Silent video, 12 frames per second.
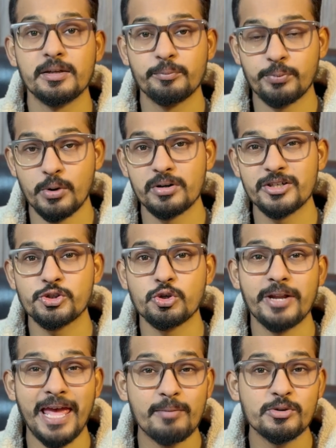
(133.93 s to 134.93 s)
products
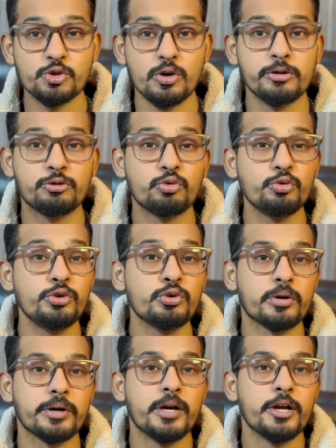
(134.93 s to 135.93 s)
on Amazon through
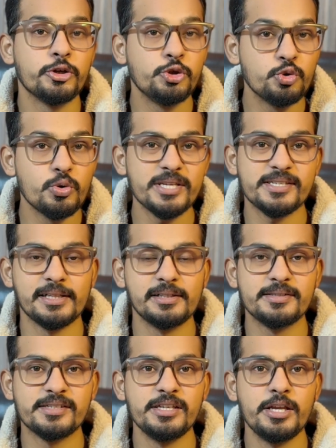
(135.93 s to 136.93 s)
your US
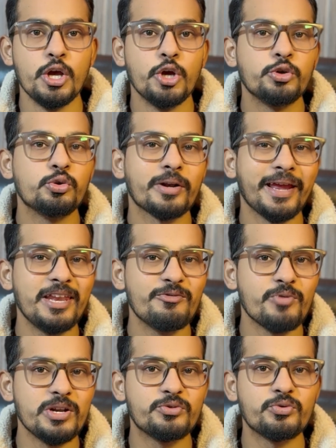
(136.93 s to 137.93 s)
LLC, your
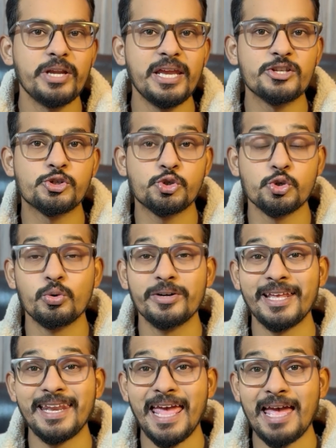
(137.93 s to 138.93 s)
inventory is
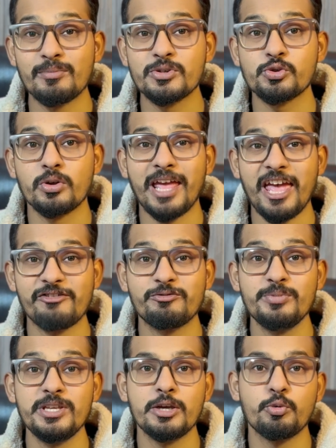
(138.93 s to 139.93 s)
stored in Amazon
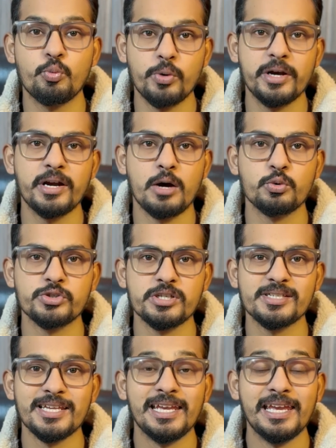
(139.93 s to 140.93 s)
FBA
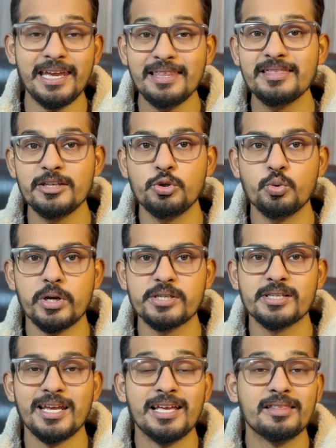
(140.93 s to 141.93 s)
warehouses in the
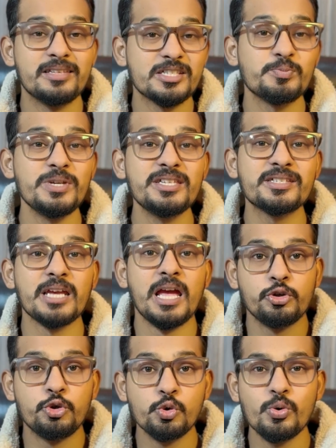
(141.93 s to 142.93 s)
US. This means
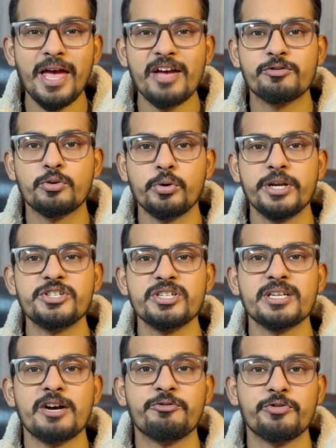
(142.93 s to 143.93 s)
you have
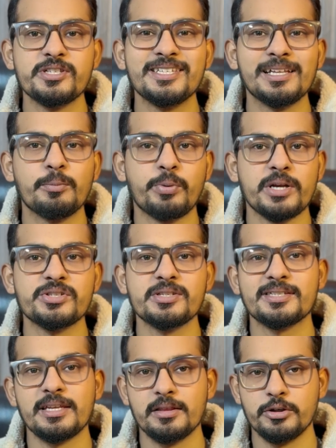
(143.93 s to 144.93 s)
created a physical
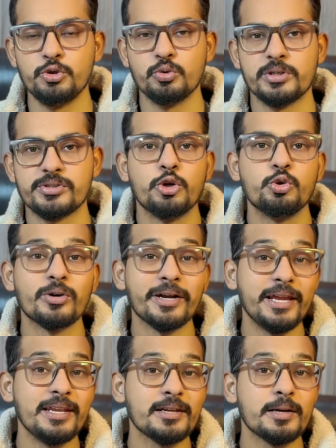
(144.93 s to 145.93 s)
presence in the US. Your
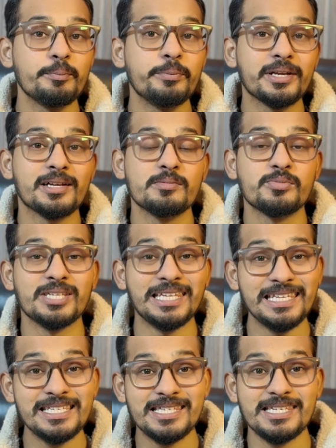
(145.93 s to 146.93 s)
income becomes
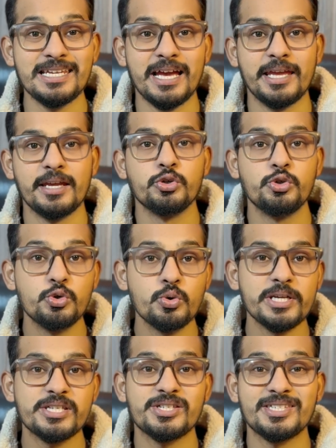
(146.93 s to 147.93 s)
ECI.
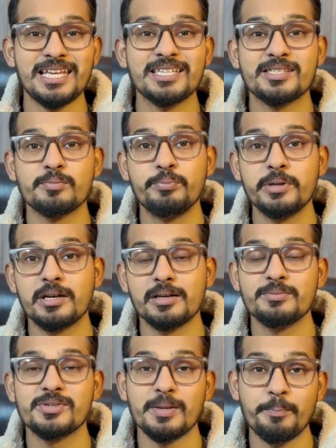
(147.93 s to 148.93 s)
US tax
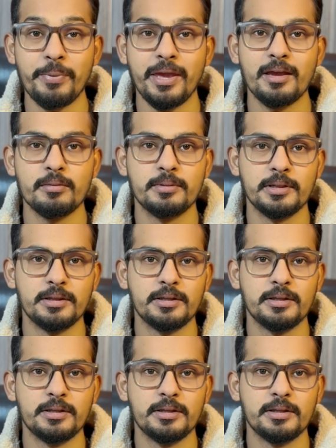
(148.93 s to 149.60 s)
becomes payable.